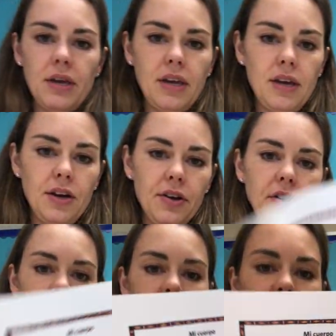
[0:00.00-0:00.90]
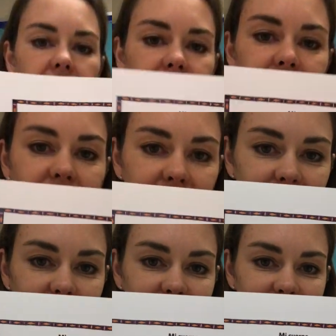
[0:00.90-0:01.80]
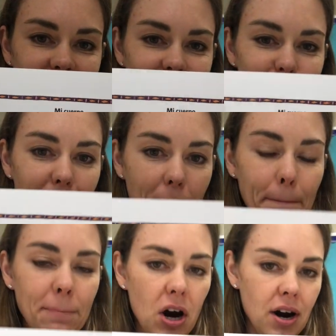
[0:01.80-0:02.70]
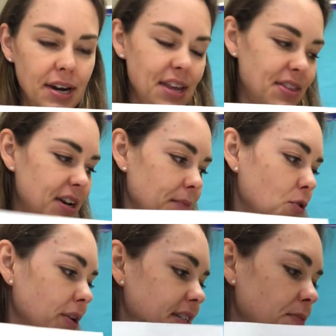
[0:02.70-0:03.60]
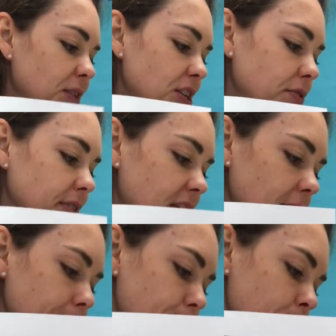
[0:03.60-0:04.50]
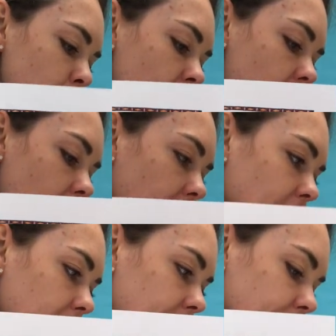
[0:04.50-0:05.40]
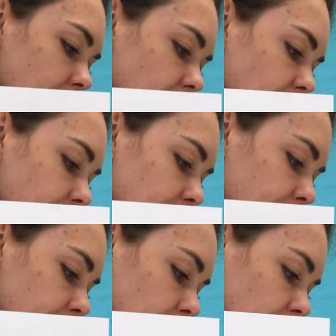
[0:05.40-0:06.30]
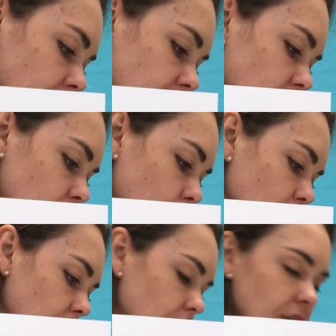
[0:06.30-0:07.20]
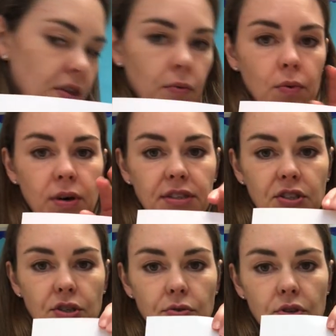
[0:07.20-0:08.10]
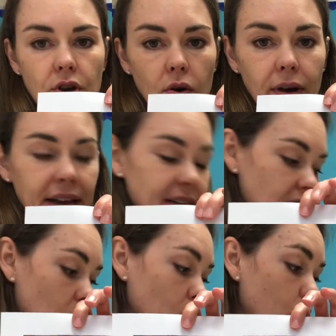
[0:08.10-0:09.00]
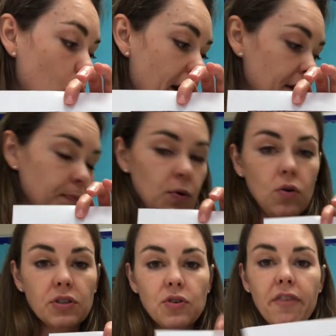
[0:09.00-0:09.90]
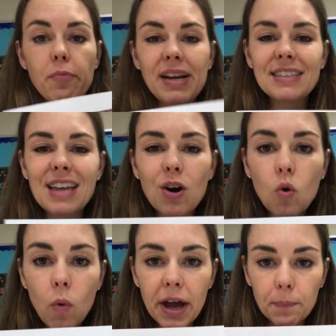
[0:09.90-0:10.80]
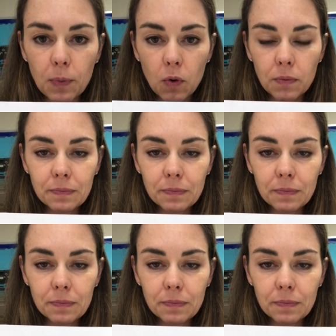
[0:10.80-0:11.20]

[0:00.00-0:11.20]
here is my body that I'm going to be using. And the first word that we want to know is cuerpo. So everybody say cuerpo.